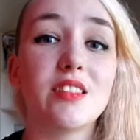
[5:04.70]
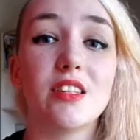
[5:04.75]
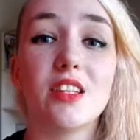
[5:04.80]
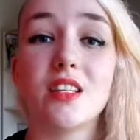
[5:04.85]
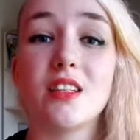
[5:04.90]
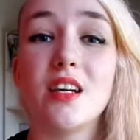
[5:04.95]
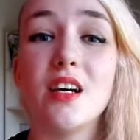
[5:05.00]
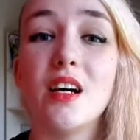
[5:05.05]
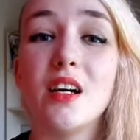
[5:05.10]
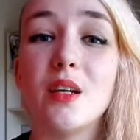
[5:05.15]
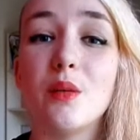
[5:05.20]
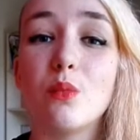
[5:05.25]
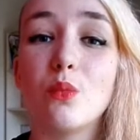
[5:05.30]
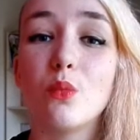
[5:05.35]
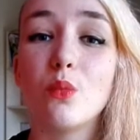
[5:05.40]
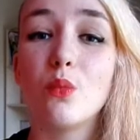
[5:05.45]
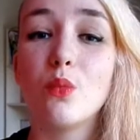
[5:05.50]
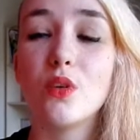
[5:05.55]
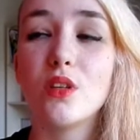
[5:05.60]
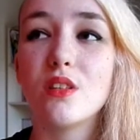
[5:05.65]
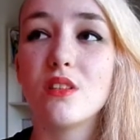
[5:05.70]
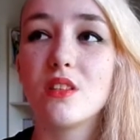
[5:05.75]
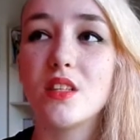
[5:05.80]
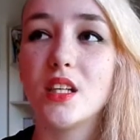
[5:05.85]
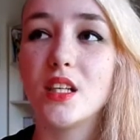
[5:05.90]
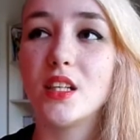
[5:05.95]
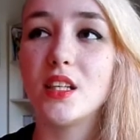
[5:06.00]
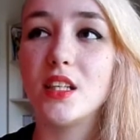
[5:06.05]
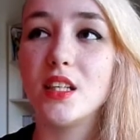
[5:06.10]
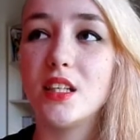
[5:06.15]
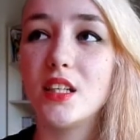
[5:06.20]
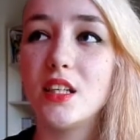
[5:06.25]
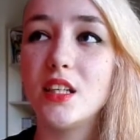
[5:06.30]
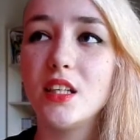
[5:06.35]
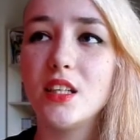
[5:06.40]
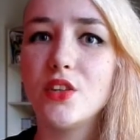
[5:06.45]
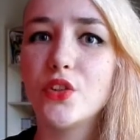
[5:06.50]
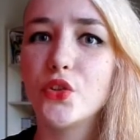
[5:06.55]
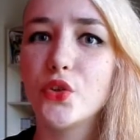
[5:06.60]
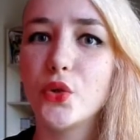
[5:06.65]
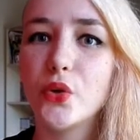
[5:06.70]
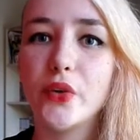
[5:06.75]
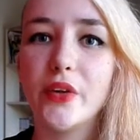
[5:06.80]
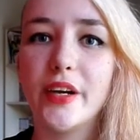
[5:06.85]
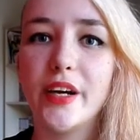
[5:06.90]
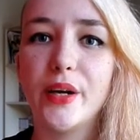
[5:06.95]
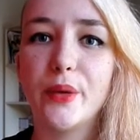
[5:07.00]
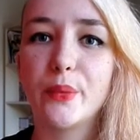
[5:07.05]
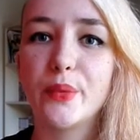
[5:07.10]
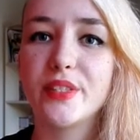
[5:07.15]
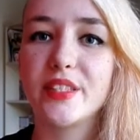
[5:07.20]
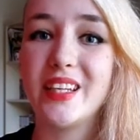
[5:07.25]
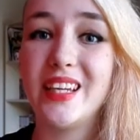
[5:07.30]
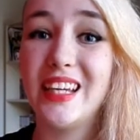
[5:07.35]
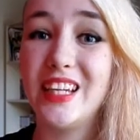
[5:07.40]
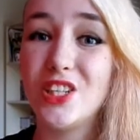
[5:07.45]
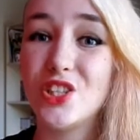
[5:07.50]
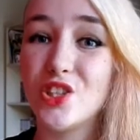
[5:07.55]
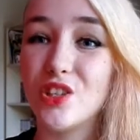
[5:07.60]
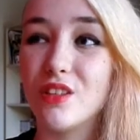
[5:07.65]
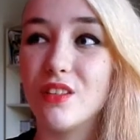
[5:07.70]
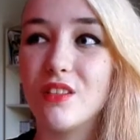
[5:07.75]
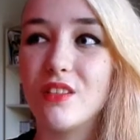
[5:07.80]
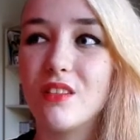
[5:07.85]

at the time was that he thought I was Asian